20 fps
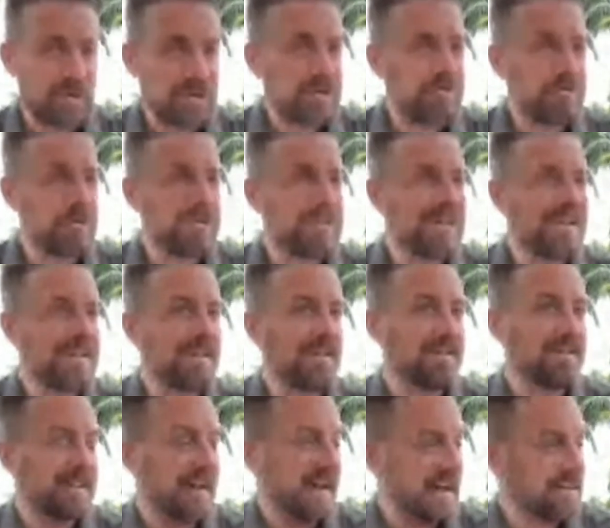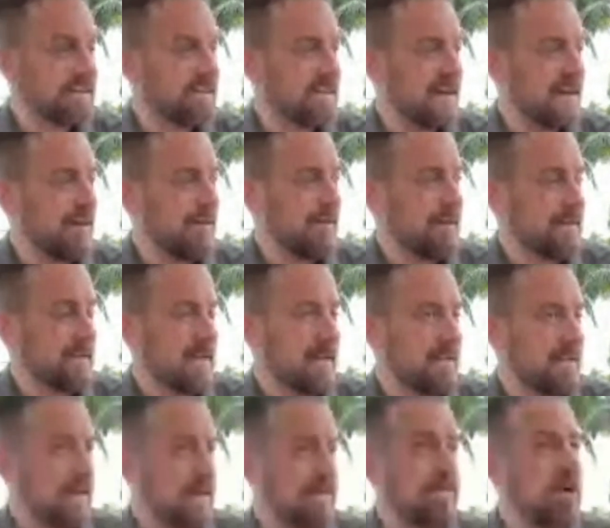just presenting the facts now,
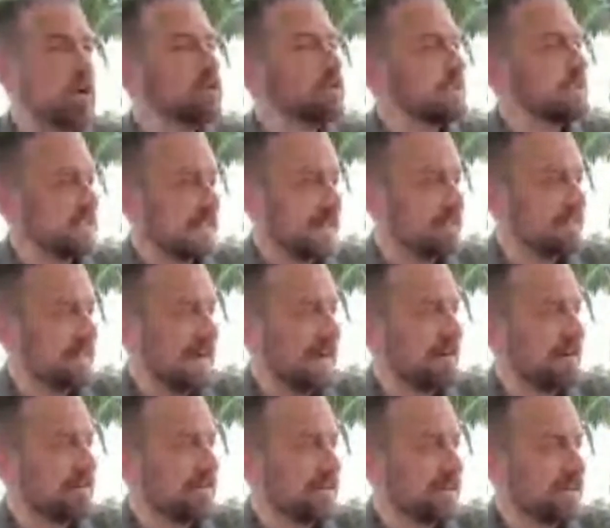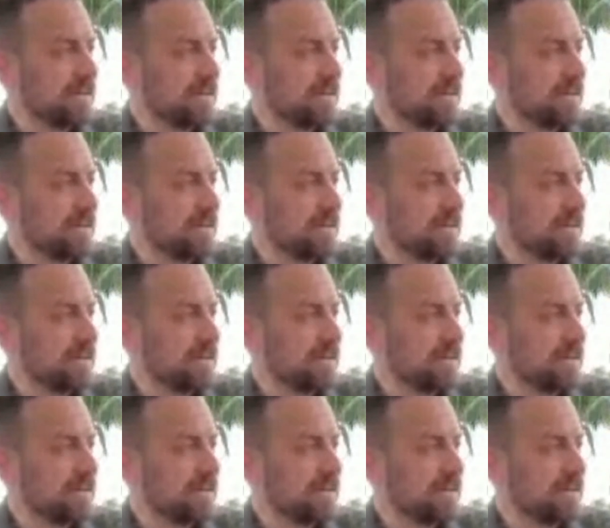and the emotions left out of it.